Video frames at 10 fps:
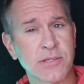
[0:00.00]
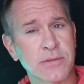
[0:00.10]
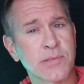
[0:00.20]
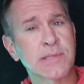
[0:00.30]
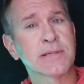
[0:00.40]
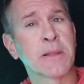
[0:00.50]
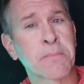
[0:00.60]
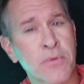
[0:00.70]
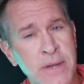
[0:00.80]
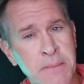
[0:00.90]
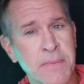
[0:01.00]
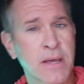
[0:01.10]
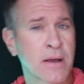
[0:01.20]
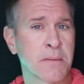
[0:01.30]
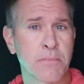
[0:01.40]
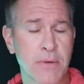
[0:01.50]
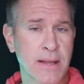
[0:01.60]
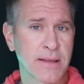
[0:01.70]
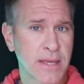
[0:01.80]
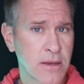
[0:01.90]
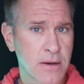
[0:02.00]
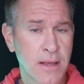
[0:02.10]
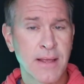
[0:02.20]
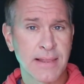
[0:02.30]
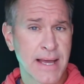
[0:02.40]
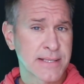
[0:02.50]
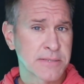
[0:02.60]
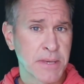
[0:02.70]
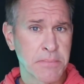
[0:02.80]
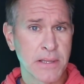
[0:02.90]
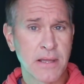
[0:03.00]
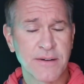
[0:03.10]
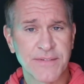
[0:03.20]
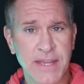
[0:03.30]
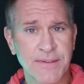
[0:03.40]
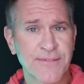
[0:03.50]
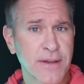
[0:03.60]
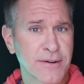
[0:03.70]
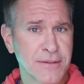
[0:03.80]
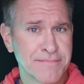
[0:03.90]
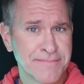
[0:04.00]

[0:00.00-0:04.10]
So there's still a pretty big umbrella here. Lots of people love Navy Federal.